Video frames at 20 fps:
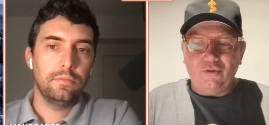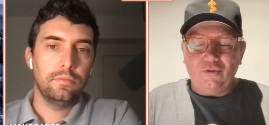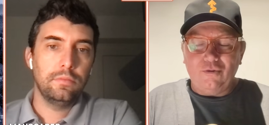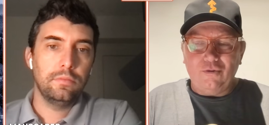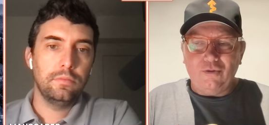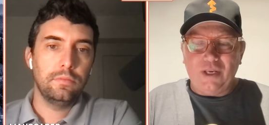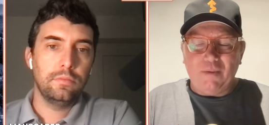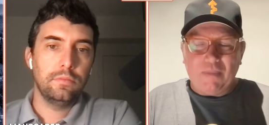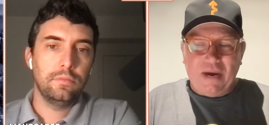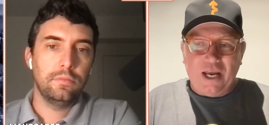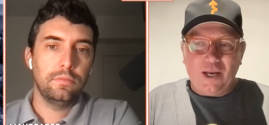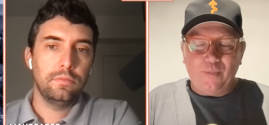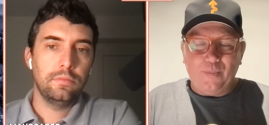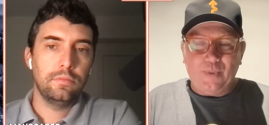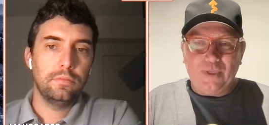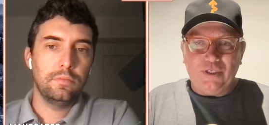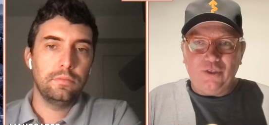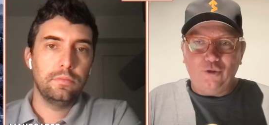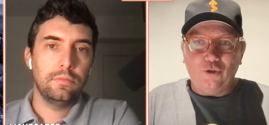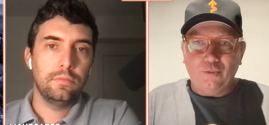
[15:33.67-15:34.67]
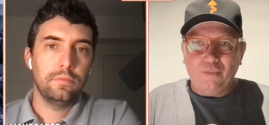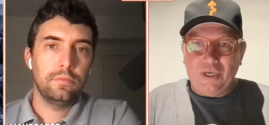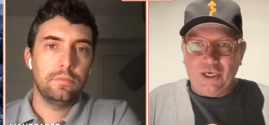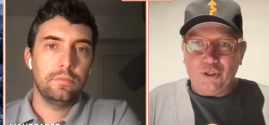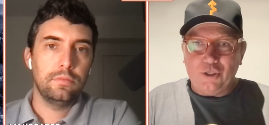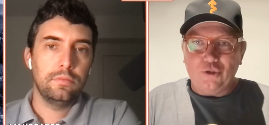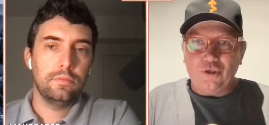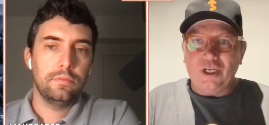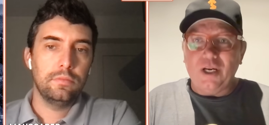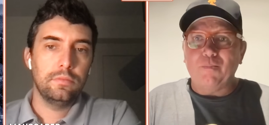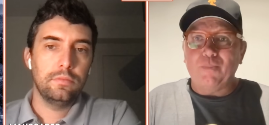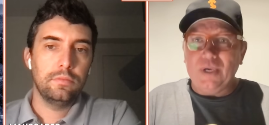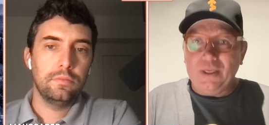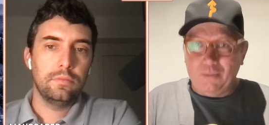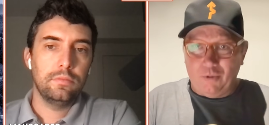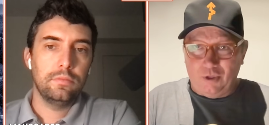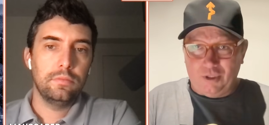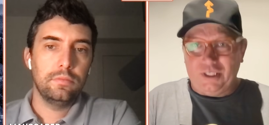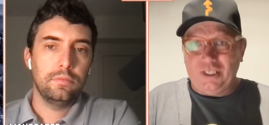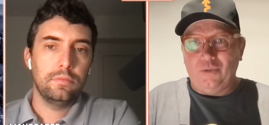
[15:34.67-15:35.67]
Speaker 1: in my opinion, to make sure that
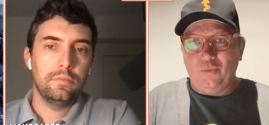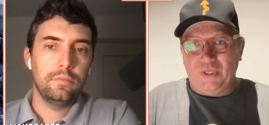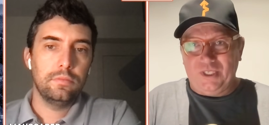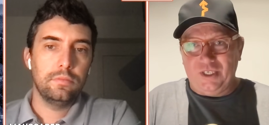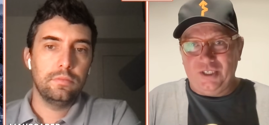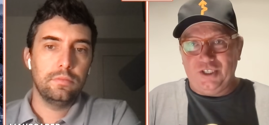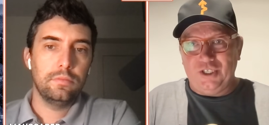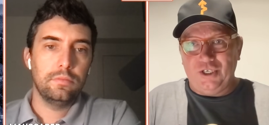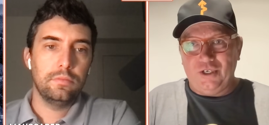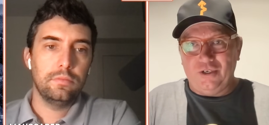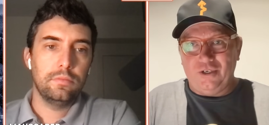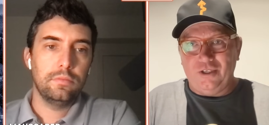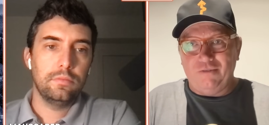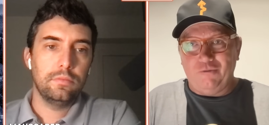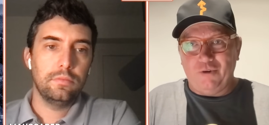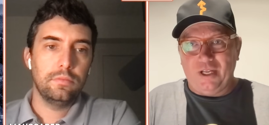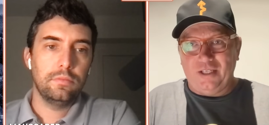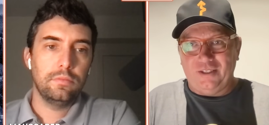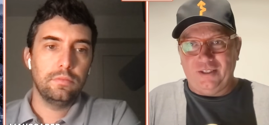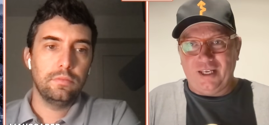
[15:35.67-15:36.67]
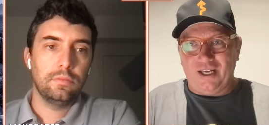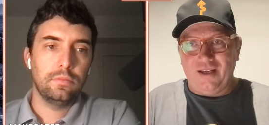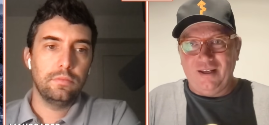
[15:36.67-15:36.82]
Primoz didn't win the the Vuelta.